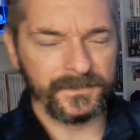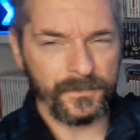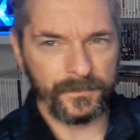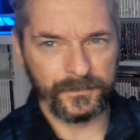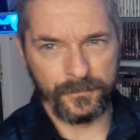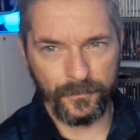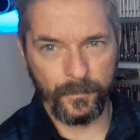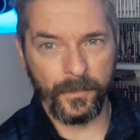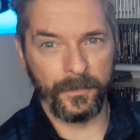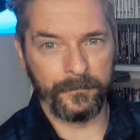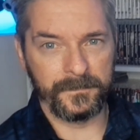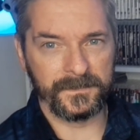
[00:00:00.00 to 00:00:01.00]
You control
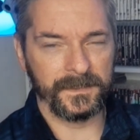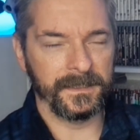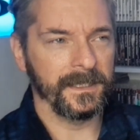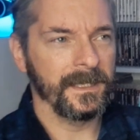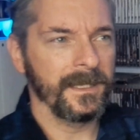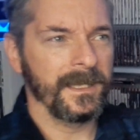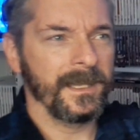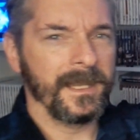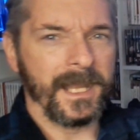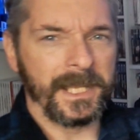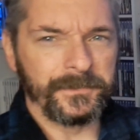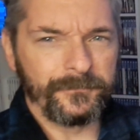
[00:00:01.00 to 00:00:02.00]
one, obviously,
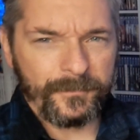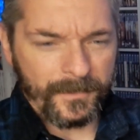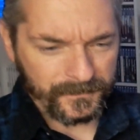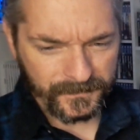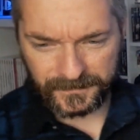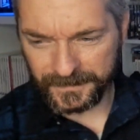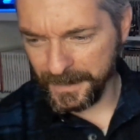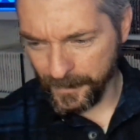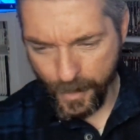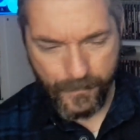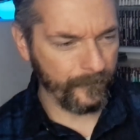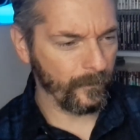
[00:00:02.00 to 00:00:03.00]
and you're almost just like
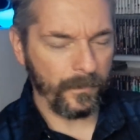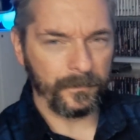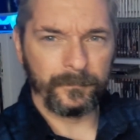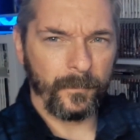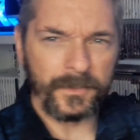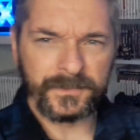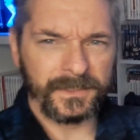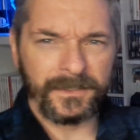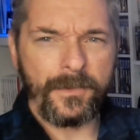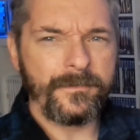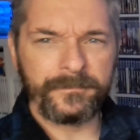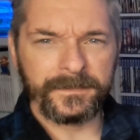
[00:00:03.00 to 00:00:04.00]
watching
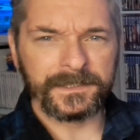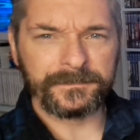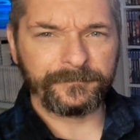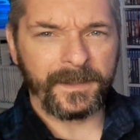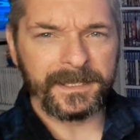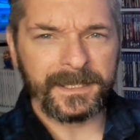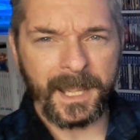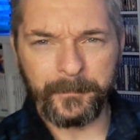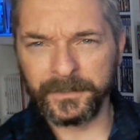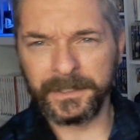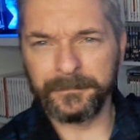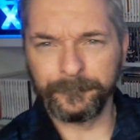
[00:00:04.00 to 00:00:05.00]
over this fight
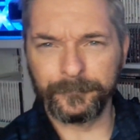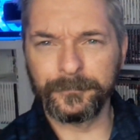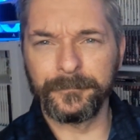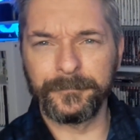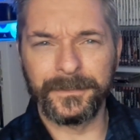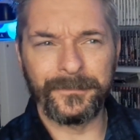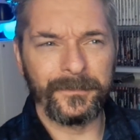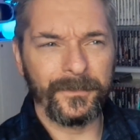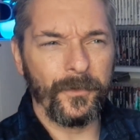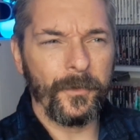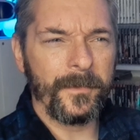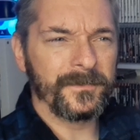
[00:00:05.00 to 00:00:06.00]
happening in front of you,
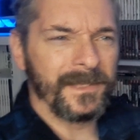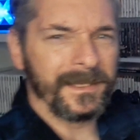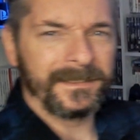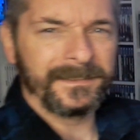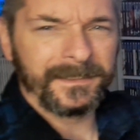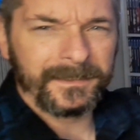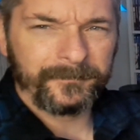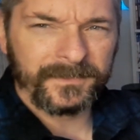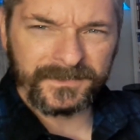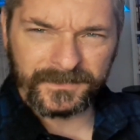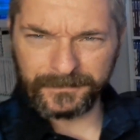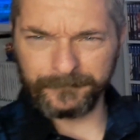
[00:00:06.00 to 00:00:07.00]
almost like in a
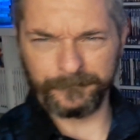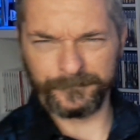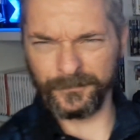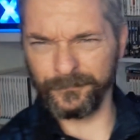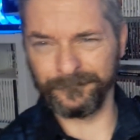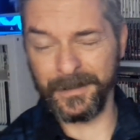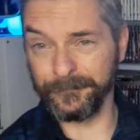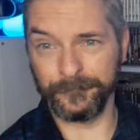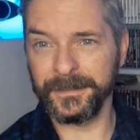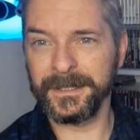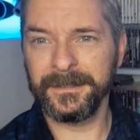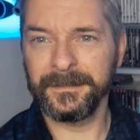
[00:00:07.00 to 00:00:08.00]
position of a sort of
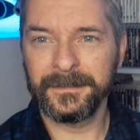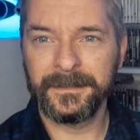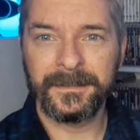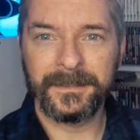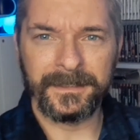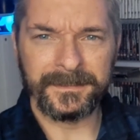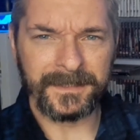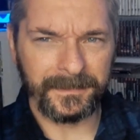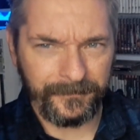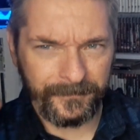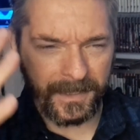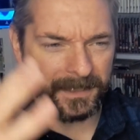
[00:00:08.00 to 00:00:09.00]
referee. It's kind
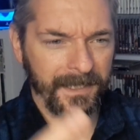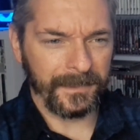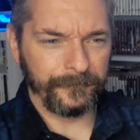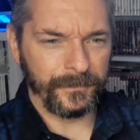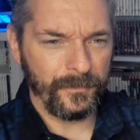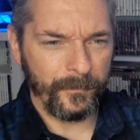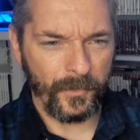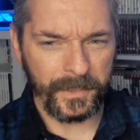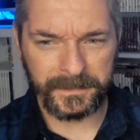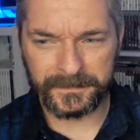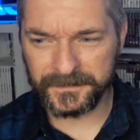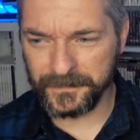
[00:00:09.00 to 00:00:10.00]
of that kind of
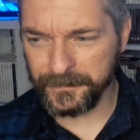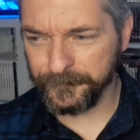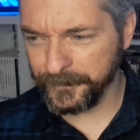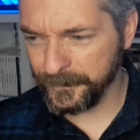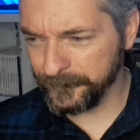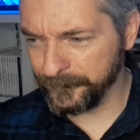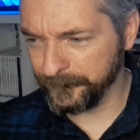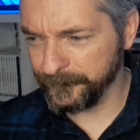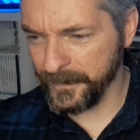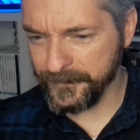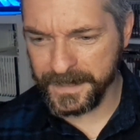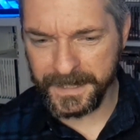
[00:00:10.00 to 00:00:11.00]
viewpoint. So you feel
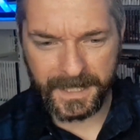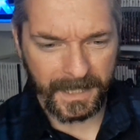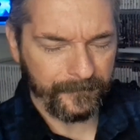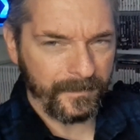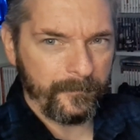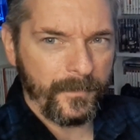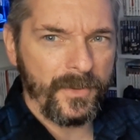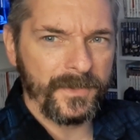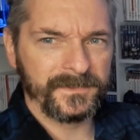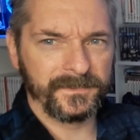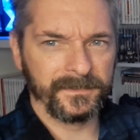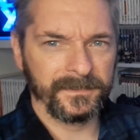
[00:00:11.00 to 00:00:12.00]
very kind of
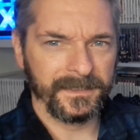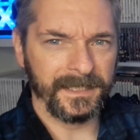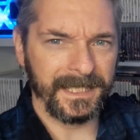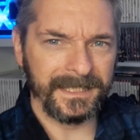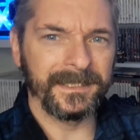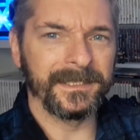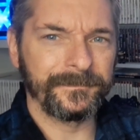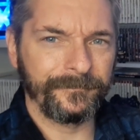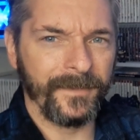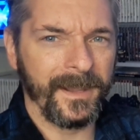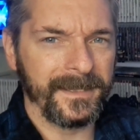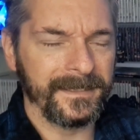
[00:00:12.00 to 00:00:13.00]
immersed in this
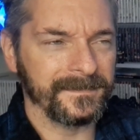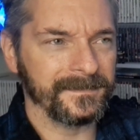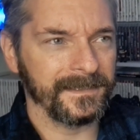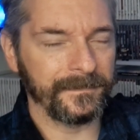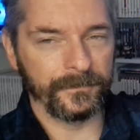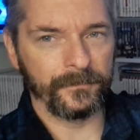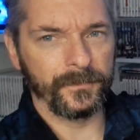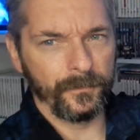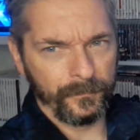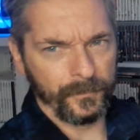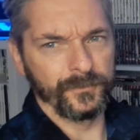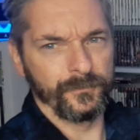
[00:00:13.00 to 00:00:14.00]
fight, even though
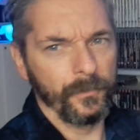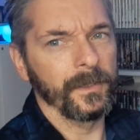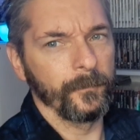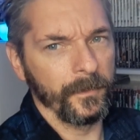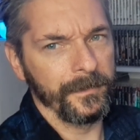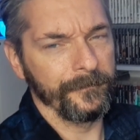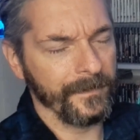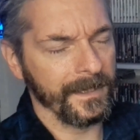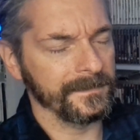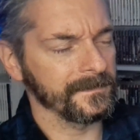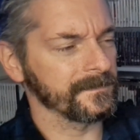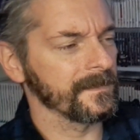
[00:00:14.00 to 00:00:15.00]
you're controlling one of the
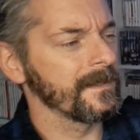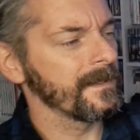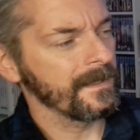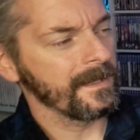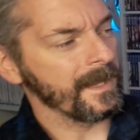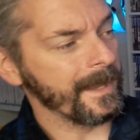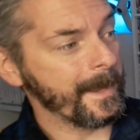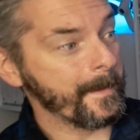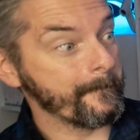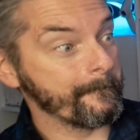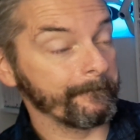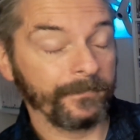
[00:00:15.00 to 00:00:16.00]
fighters.
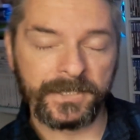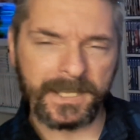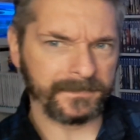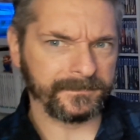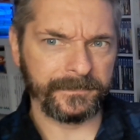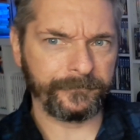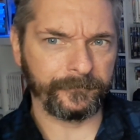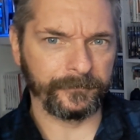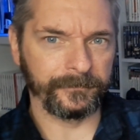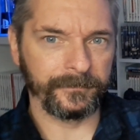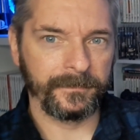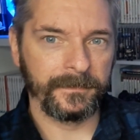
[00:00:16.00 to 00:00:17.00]
But yeah,
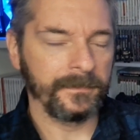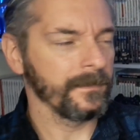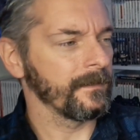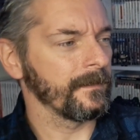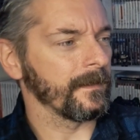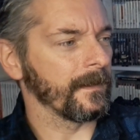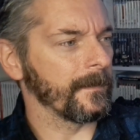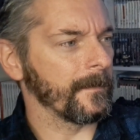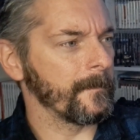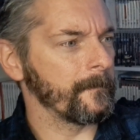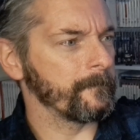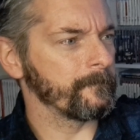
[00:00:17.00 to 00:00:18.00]
different.
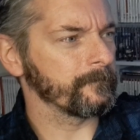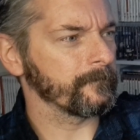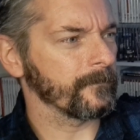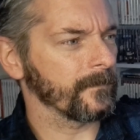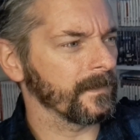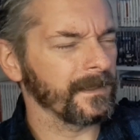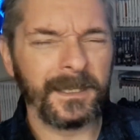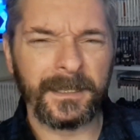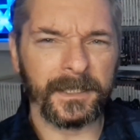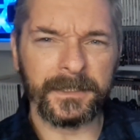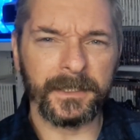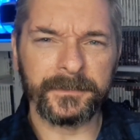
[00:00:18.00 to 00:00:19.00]
Yeah,
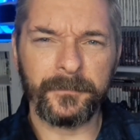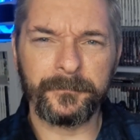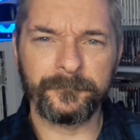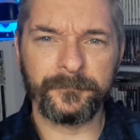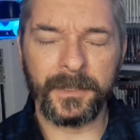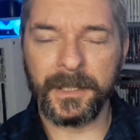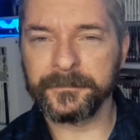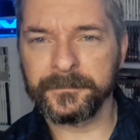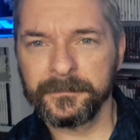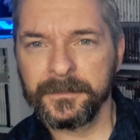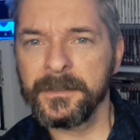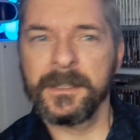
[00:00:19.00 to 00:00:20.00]
I
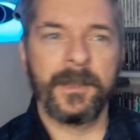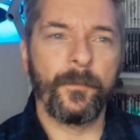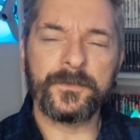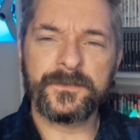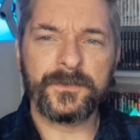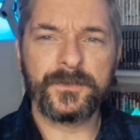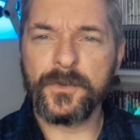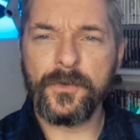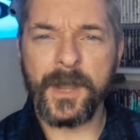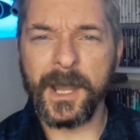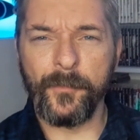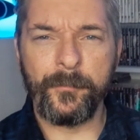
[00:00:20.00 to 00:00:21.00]
wasn't sure
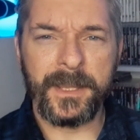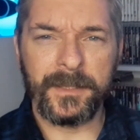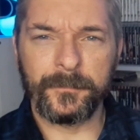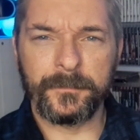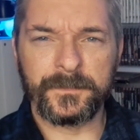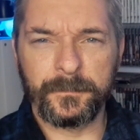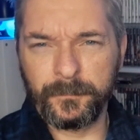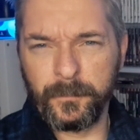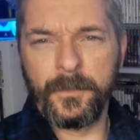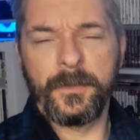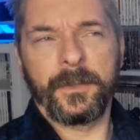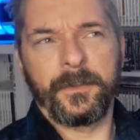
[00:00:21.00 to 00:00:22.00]
how beat 'em ups would
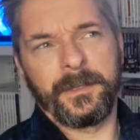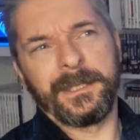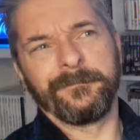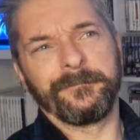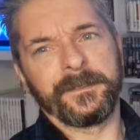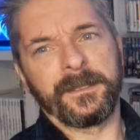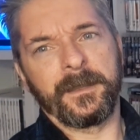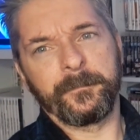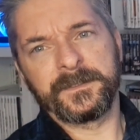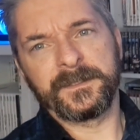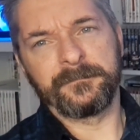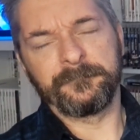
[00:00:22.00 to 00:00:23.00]
work in VR,
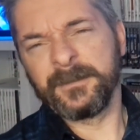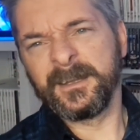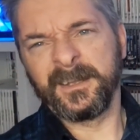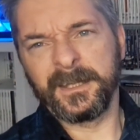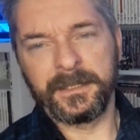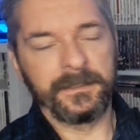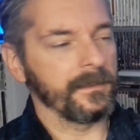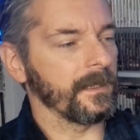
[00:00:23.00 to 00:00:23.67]
particularly.